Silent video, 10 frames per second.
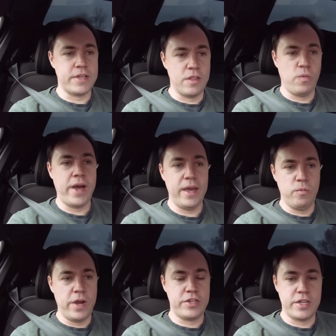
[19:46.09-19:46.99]
And the way in
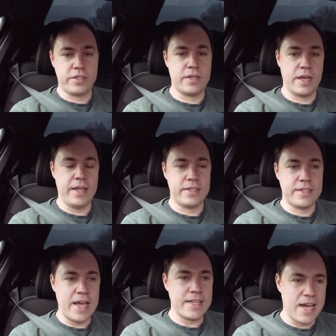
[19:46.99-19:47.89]
which it's it's
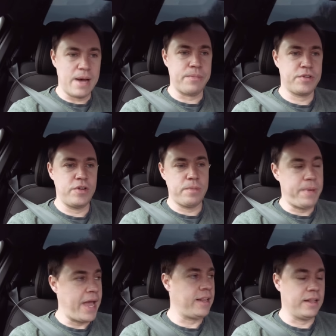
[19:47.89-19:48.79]
set up through the
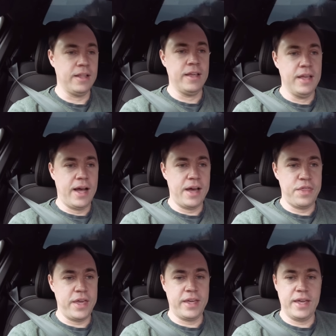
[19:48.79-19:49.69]
pedal, I
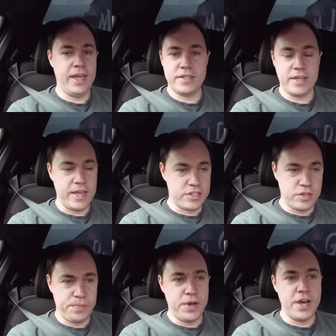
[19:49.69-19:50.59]
think, is is
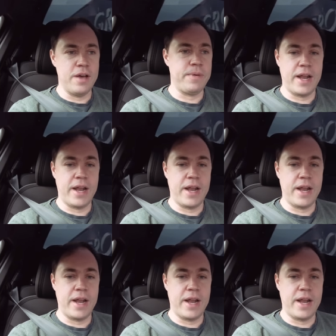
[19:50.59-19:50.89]
superb.